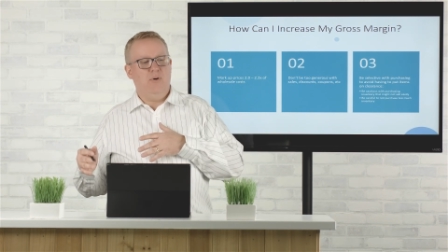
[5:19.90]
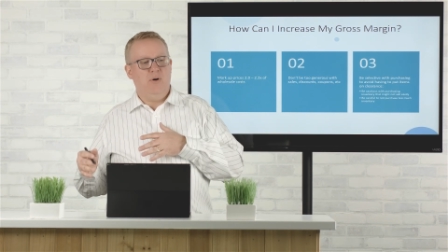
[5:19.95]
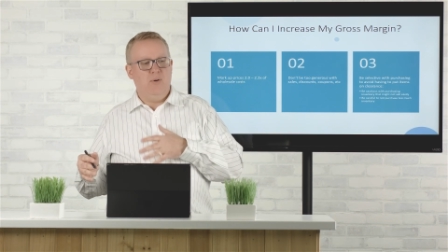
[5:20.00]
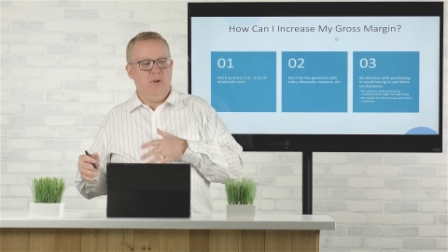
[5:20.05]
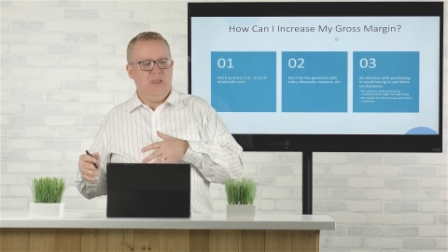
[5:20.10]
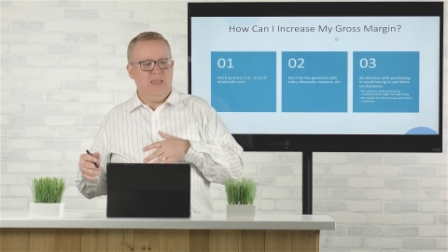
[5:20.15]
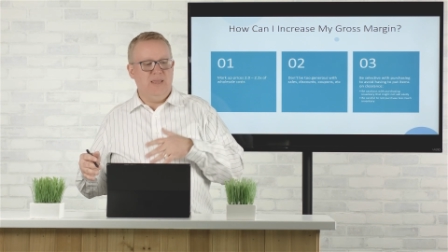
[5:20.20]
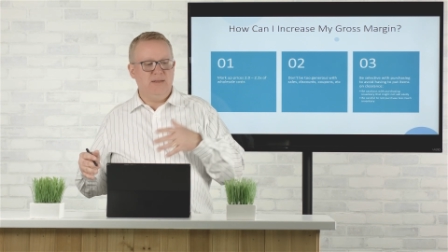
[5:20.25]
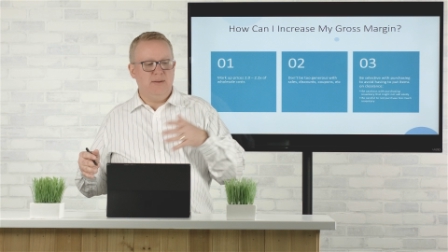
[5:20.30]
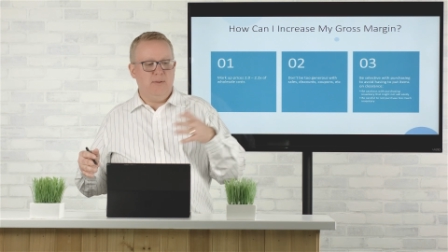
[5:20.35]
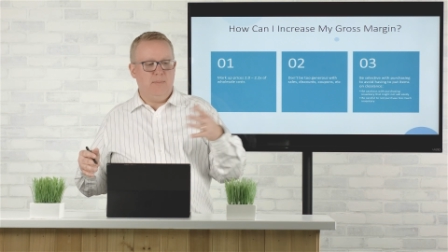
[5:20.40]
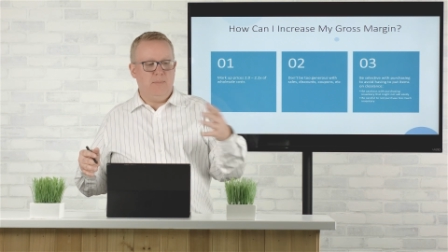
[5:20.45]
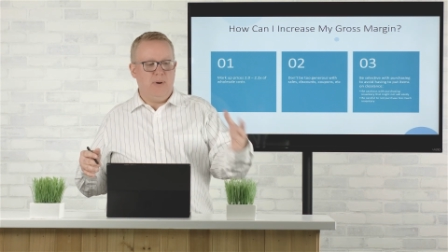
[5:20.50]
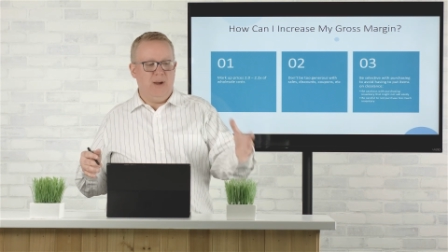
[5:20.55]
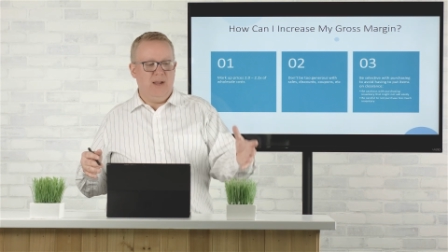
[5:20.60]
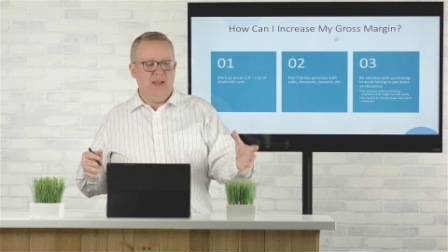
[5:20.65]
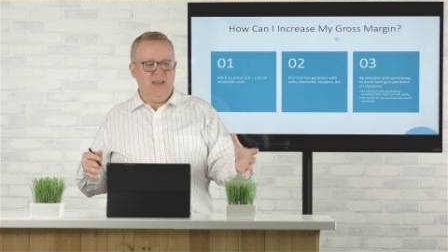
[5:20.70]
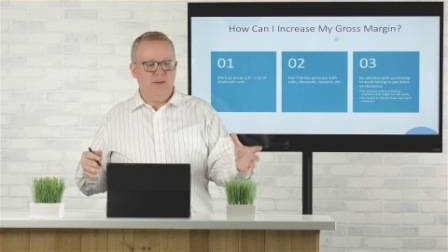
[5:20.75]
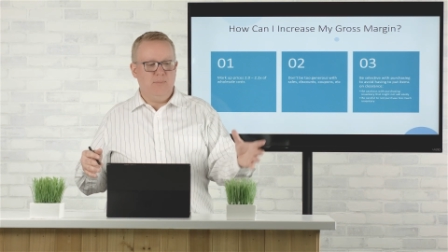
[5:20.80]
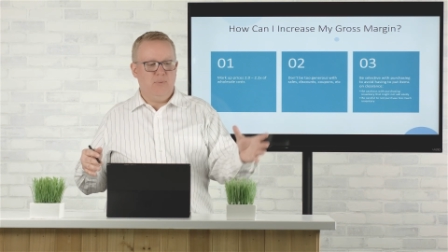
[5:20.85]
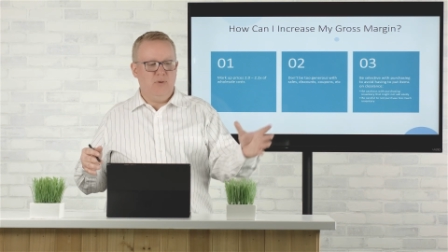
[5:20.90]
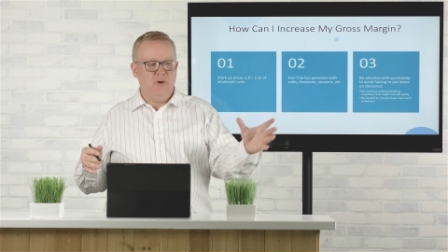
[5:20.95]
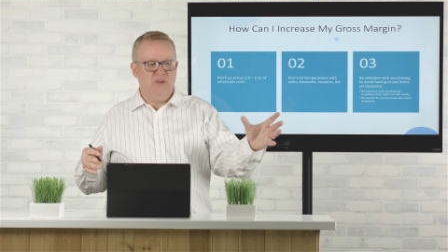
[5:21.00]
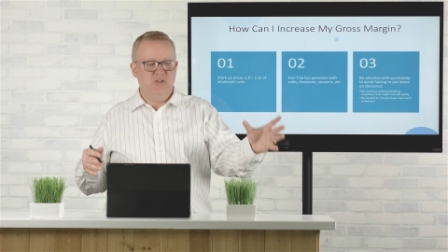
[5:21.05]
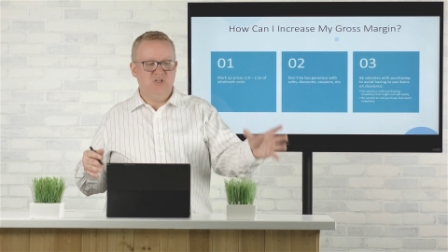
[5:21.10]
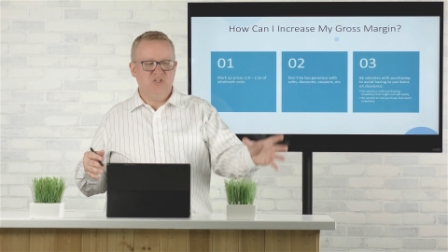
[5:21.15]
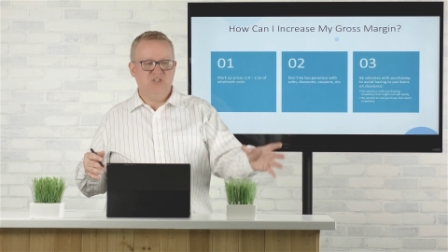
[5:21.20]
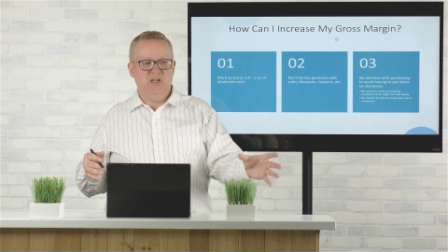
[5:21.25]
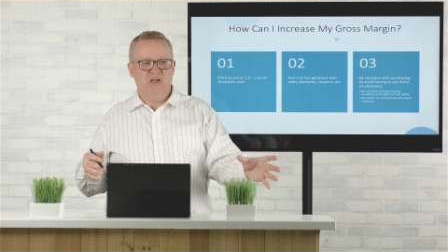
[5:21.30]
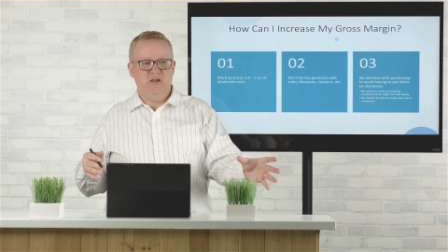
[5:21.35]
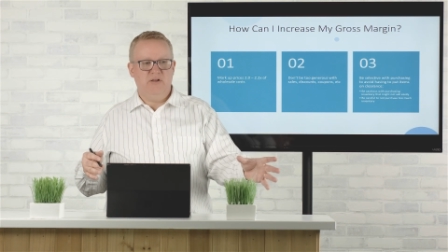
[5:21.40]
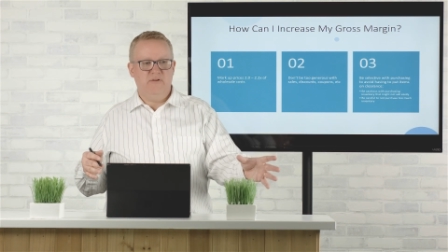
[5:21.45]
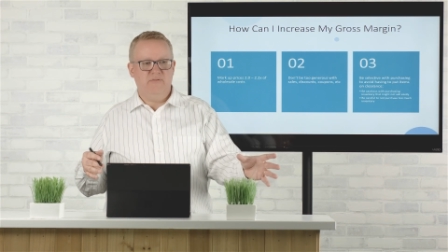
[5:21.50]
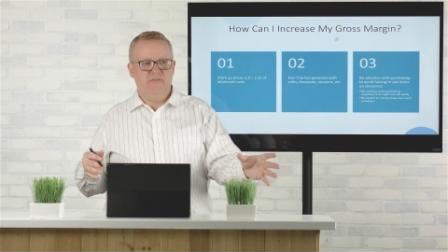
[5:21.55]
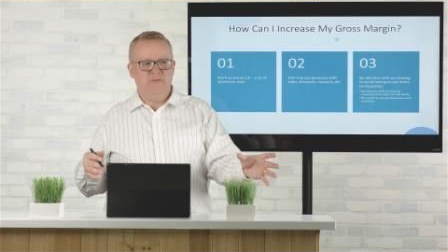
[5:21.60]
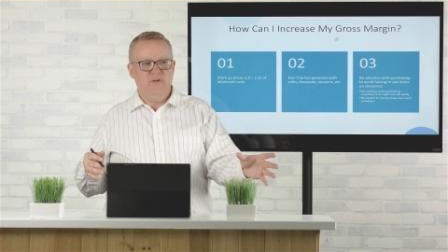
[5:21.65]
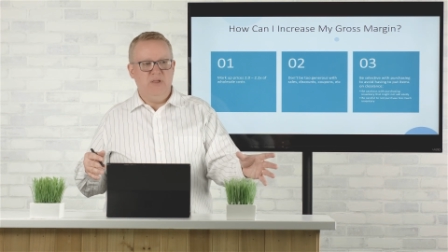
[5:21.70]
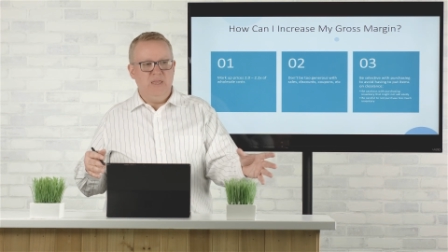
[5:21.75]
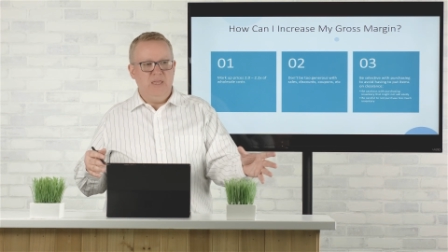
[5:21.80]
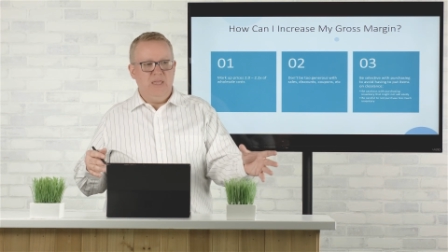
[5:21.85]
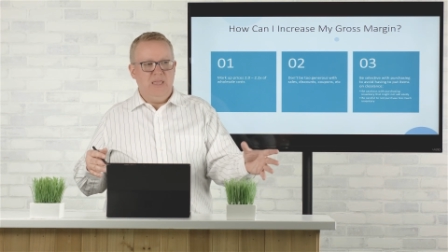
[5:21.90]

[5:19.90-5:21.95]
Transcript: we end up buying and put on the shelf